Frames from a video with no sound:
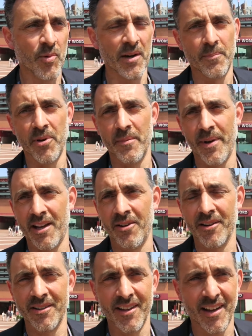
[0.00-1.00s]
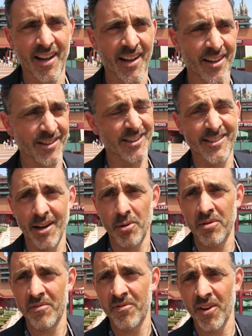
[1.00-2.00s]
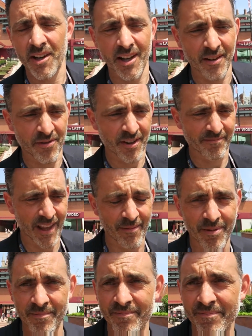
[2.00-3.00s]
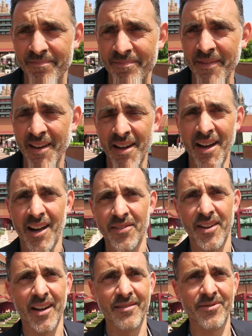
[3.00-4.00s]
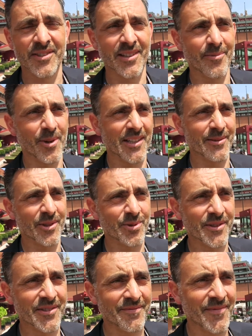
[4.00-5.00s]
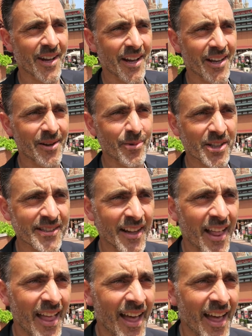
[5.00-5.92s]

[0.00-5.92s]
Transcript: Went to put them back on, and I just said it was funny if you keep them undone for some reason, which was humorous.